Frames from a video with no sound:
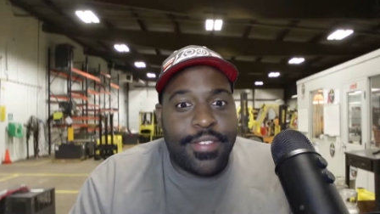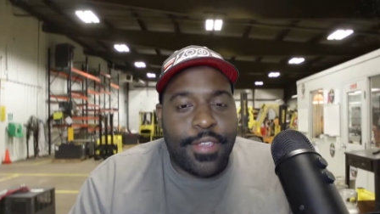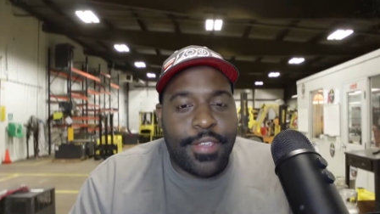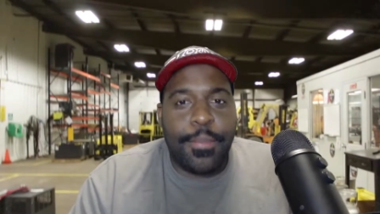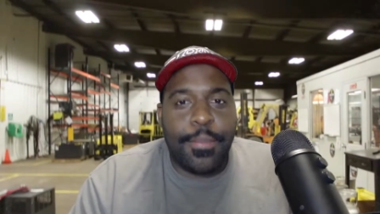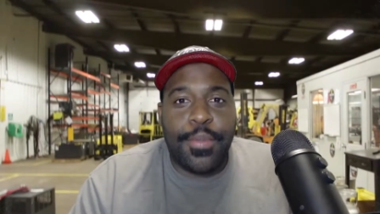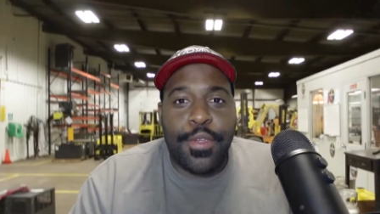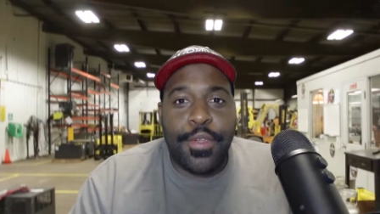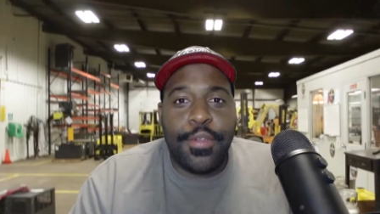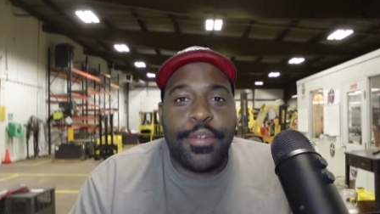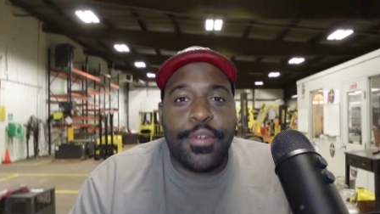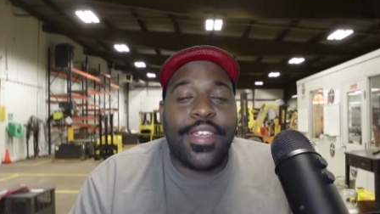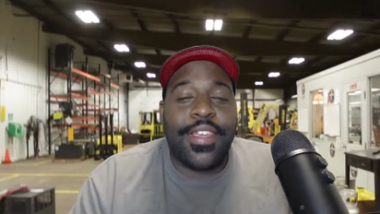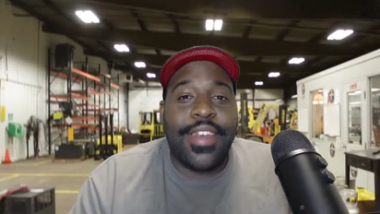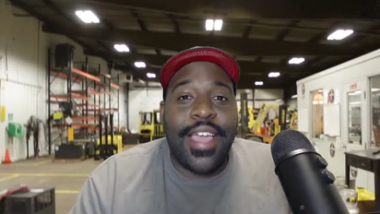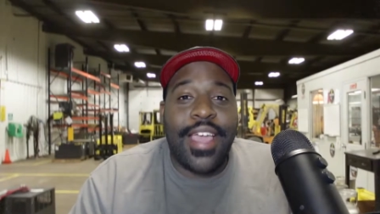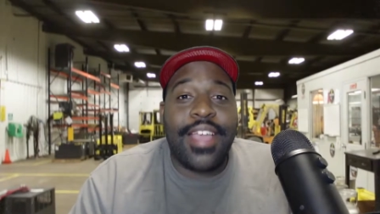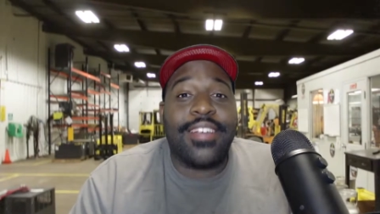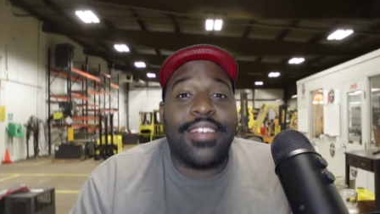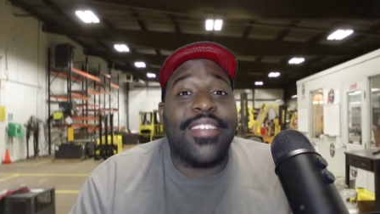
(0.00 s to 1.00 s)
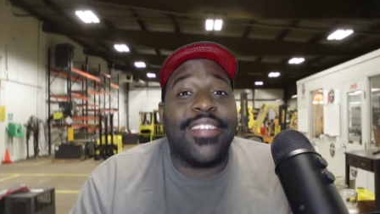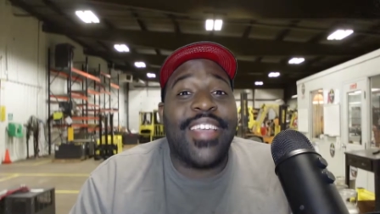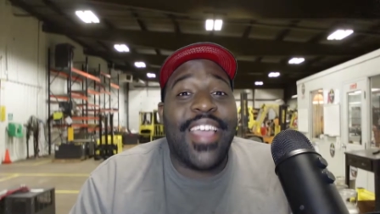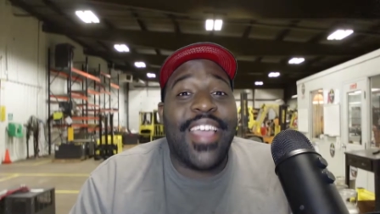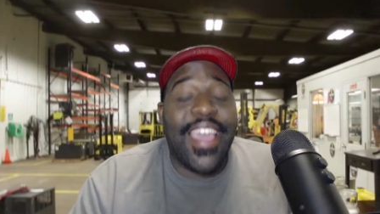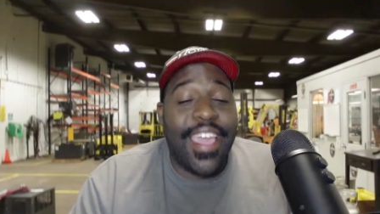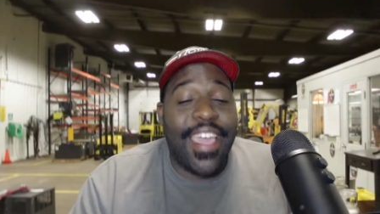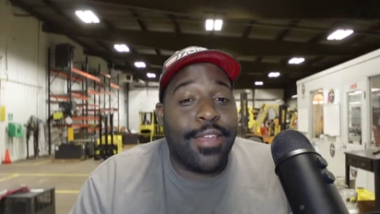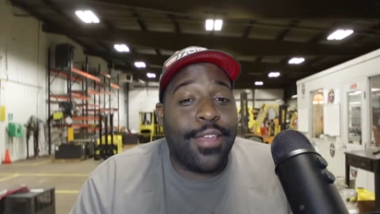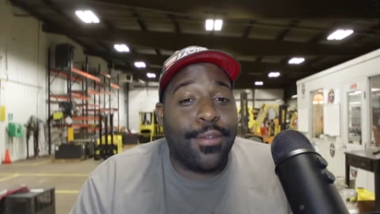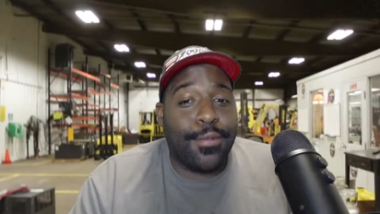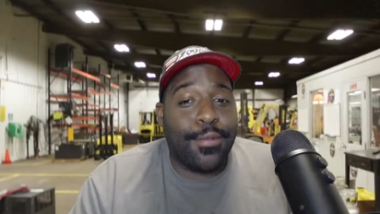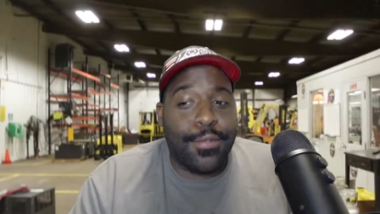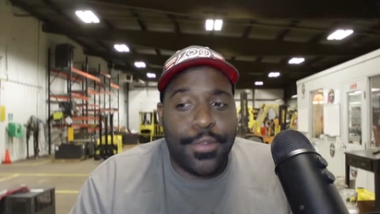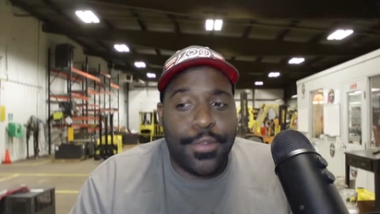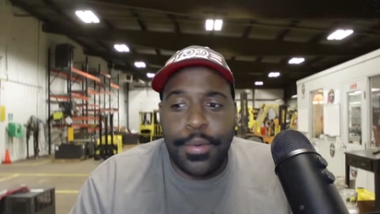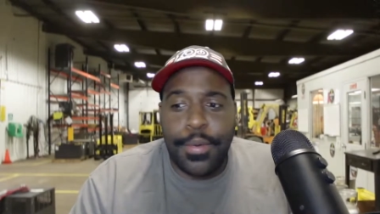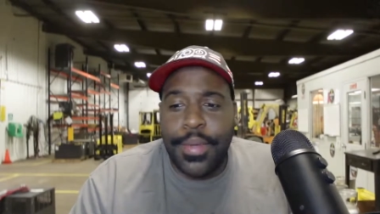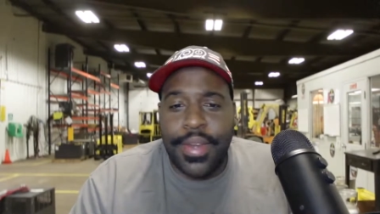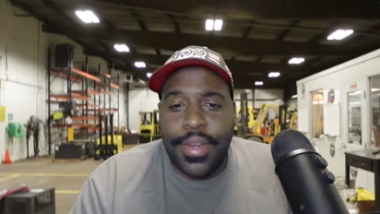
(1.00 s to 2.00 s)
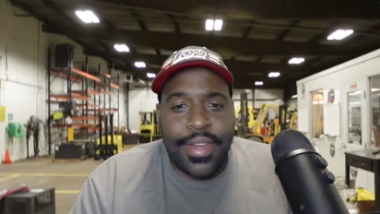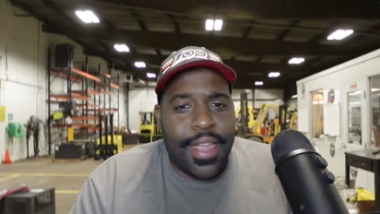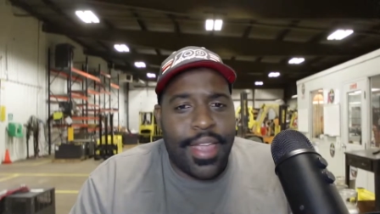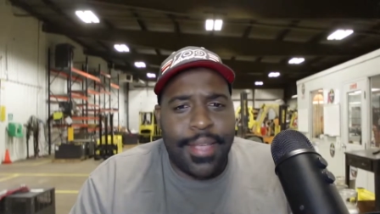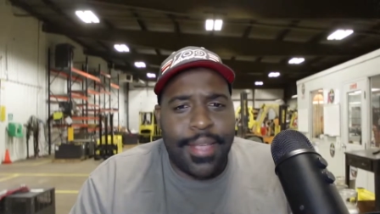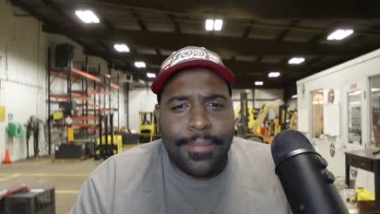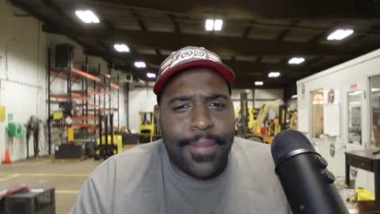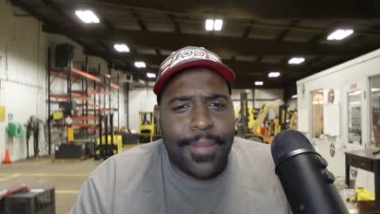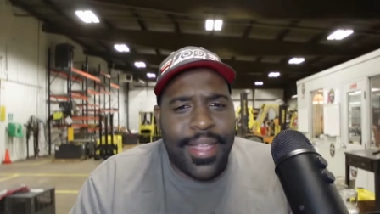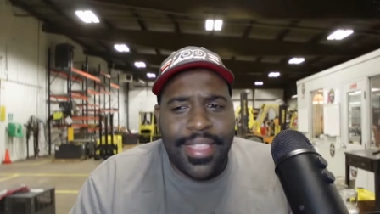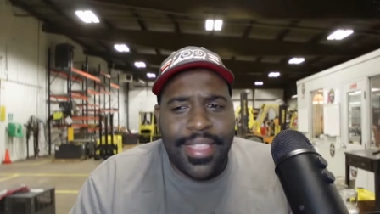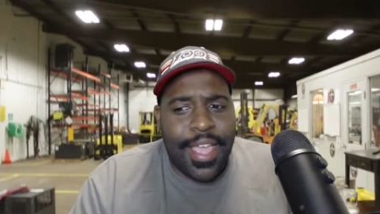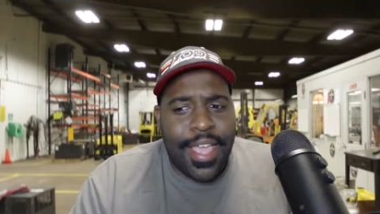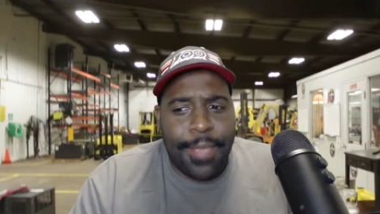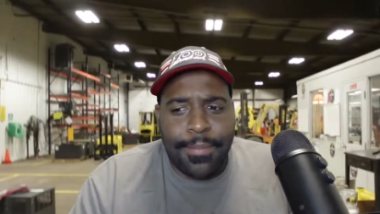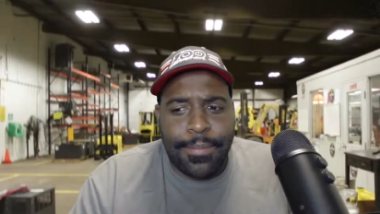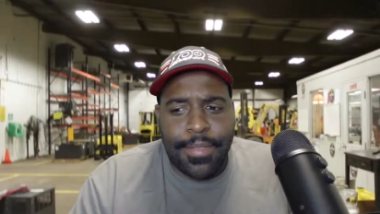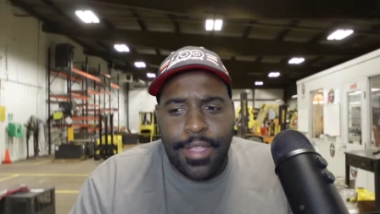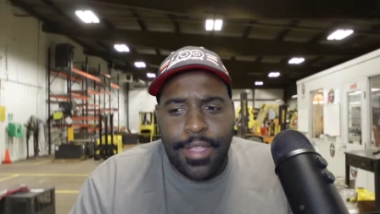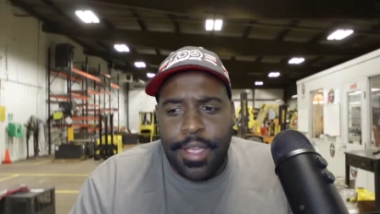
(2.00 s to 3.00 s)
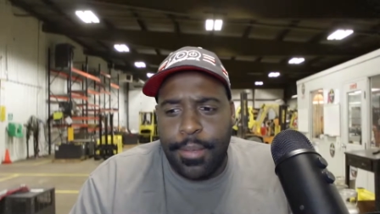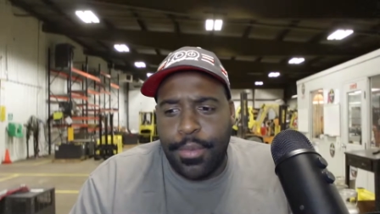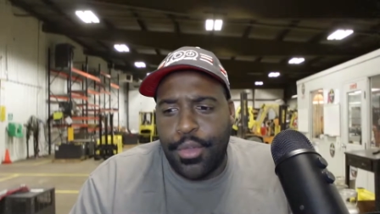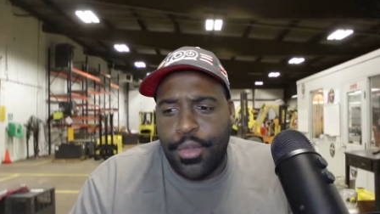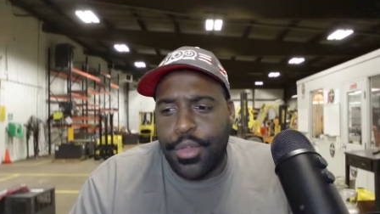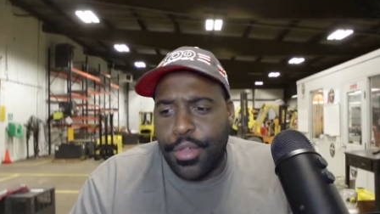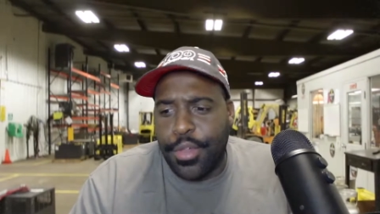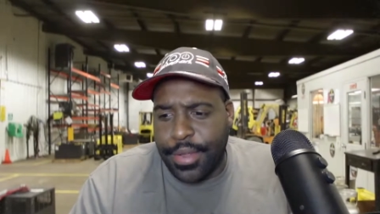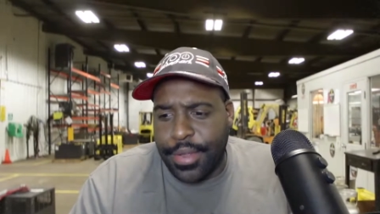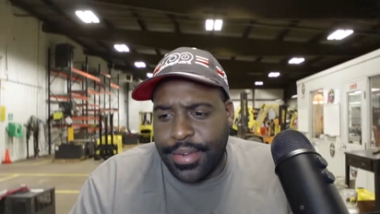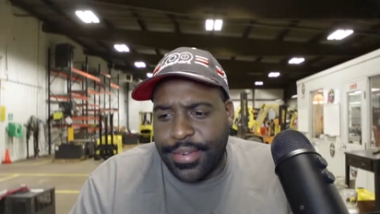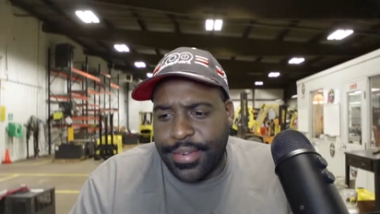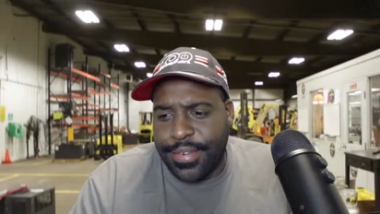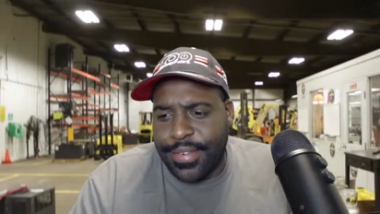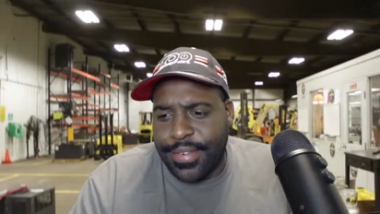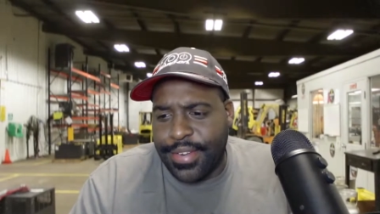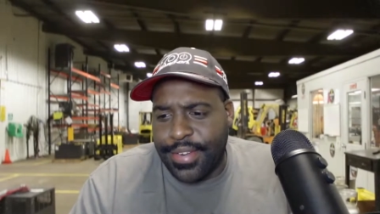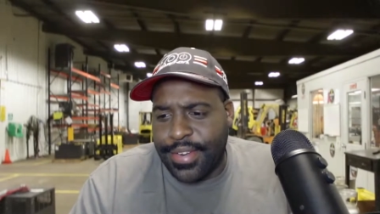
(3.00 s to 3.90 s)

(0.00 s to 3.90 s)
computer can actually handle doing that. My laptop couldn't.